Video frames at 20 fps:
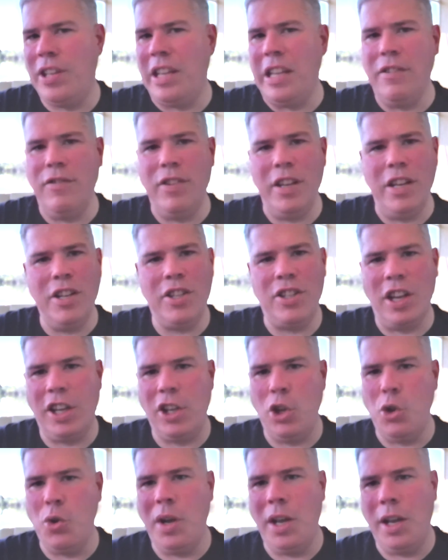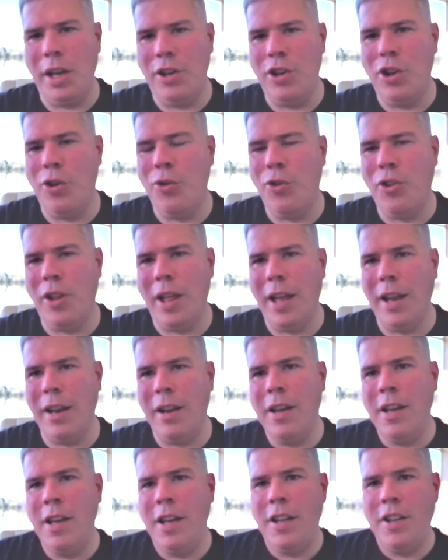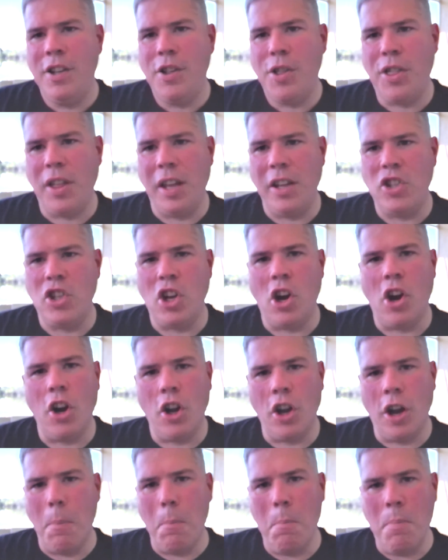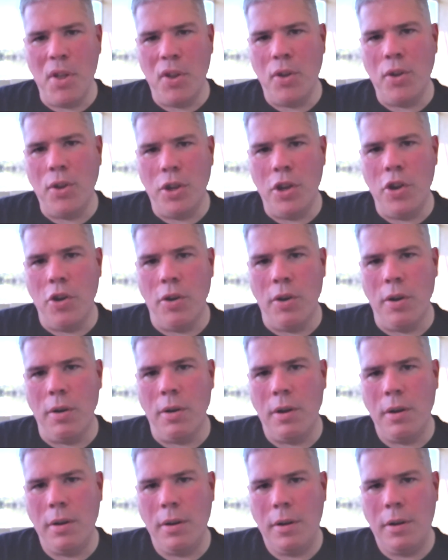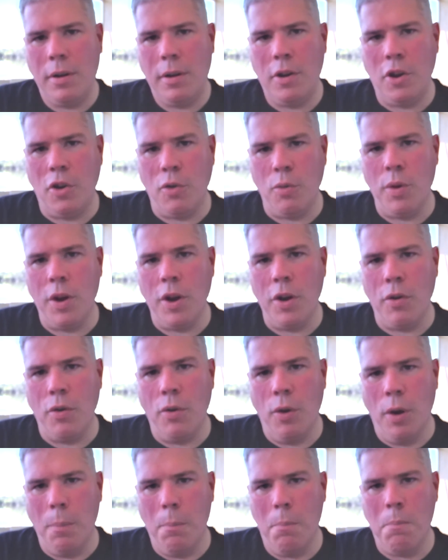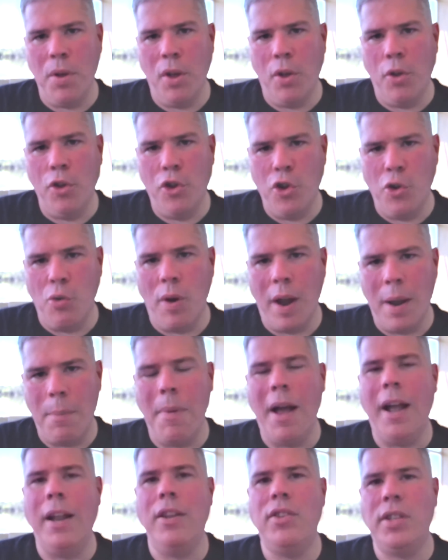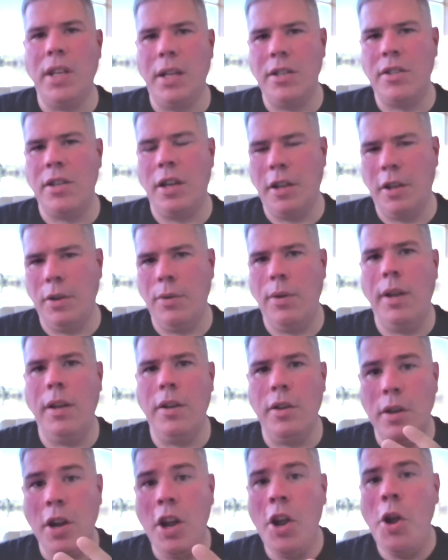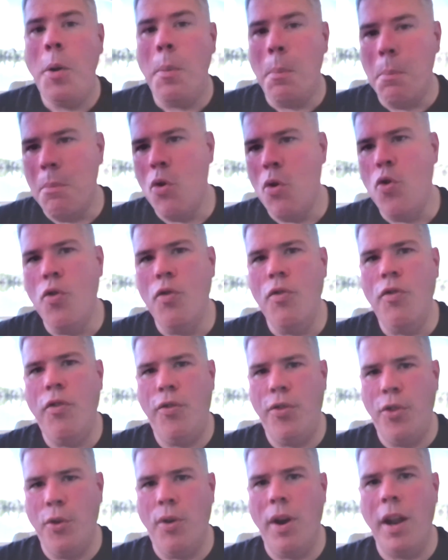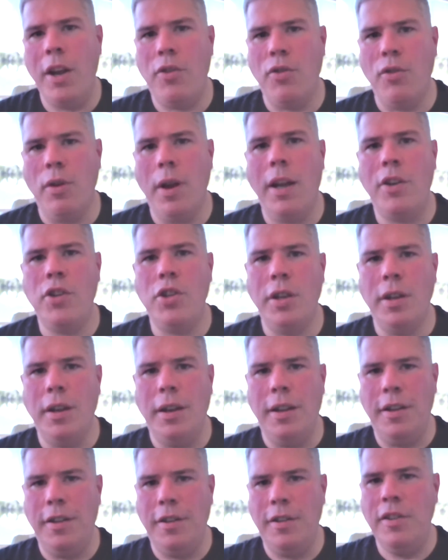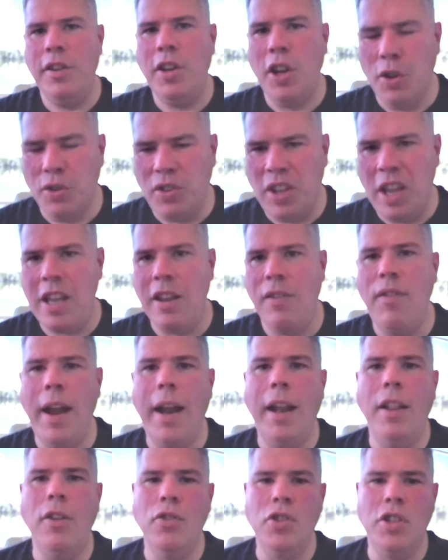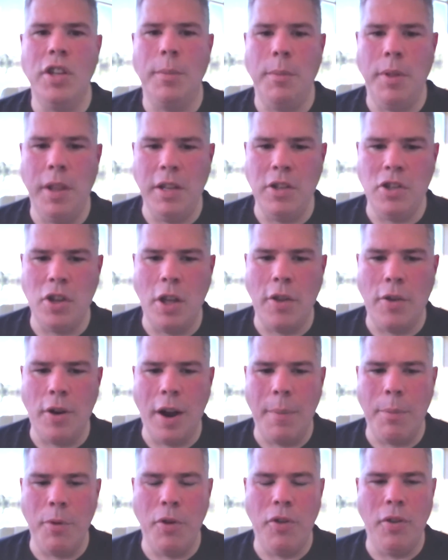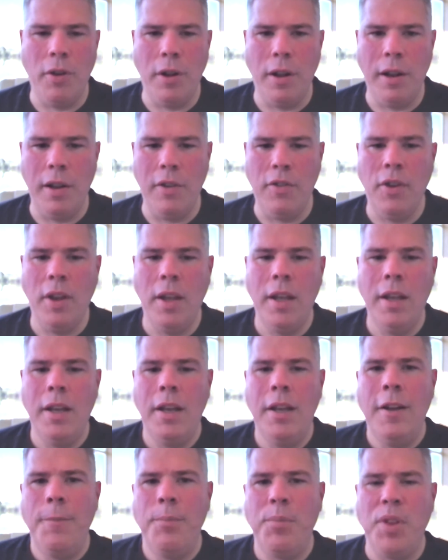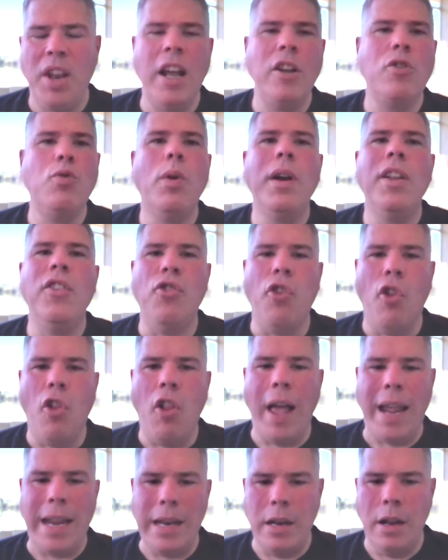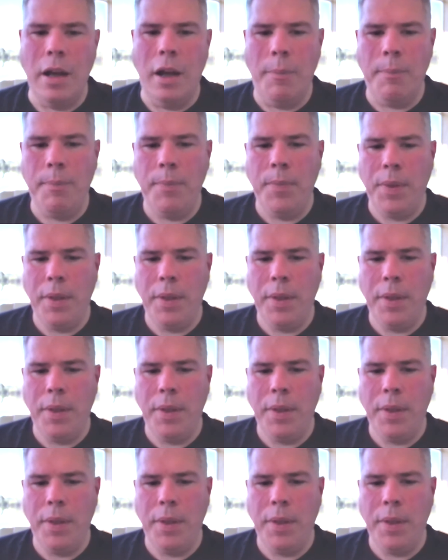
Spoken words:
TV suck you in. Don't let things that aren't going to build your career or build your right mindset suck you in. Move the right direction and take advantage of some of these other opportunities. The next one is lighten up.